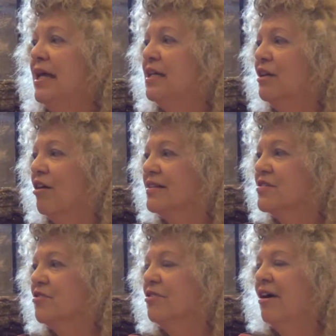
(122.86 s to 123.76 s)
Bacon
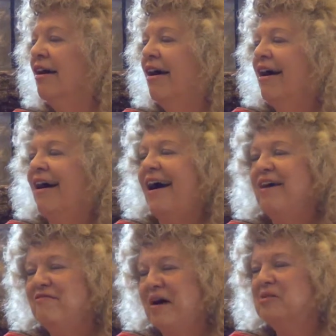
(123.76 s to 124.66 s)
Custer,
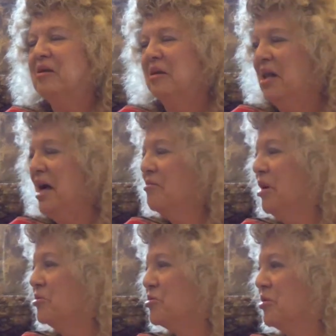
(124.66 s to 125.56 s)
I found out a lot
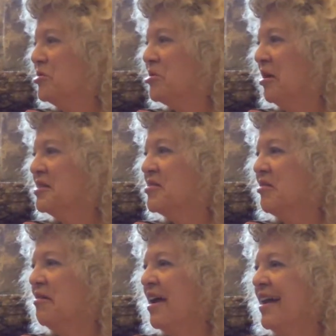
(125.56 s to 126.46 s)
about George
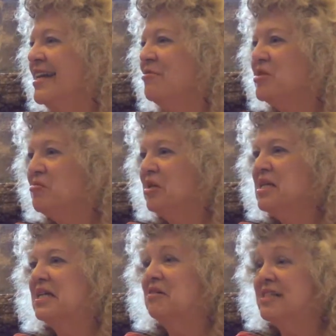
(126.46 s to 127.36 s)
Custer, and he was
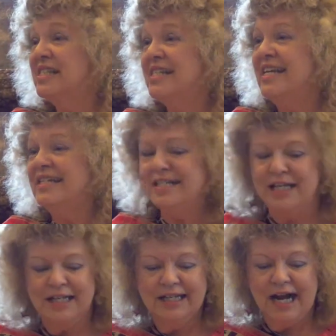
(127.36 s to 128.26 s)
really an
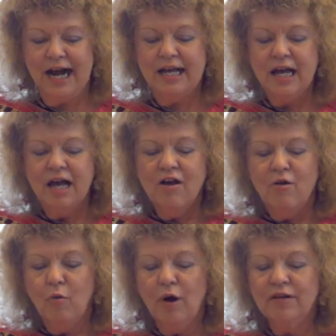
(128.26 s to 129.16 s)
outstanding guy.
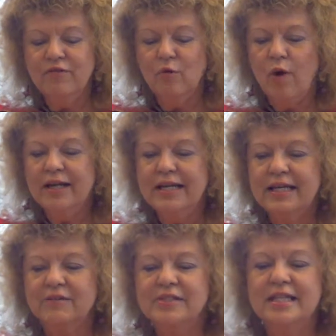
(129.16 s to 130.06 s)
One of the wedding
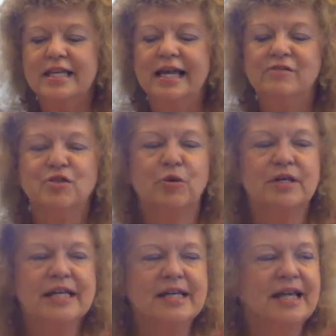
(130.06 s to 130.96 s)
gifts he
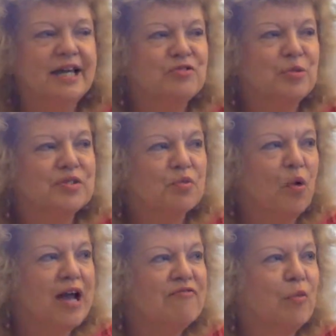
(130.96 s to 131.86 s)
gave to his
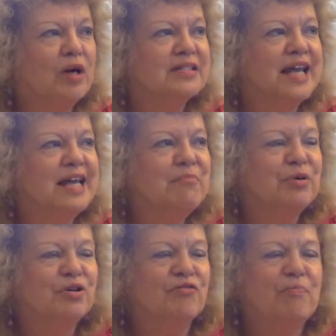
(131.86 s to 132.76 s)
wife was a
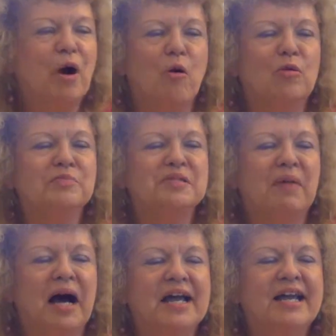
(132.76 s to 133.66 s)
book of poems
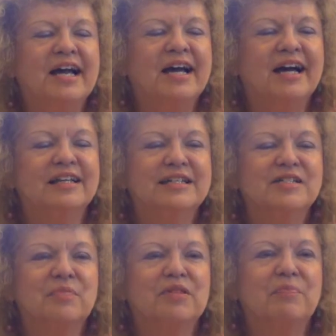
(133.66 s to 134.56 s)
by
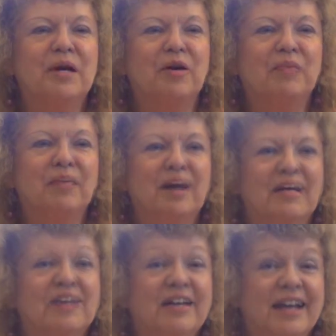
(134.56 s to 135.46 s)
Elizabeth Barrett
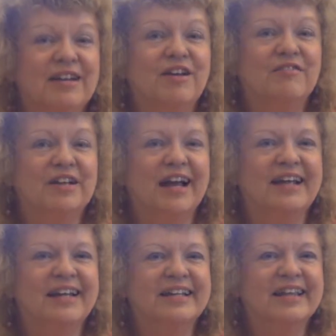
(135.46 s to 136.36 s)
Brown. You gotta love a
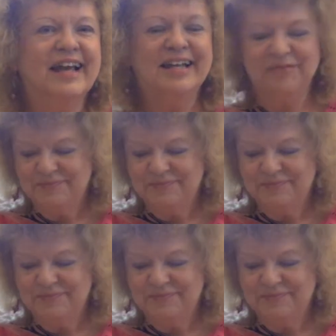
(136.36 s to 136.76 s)
guy like that.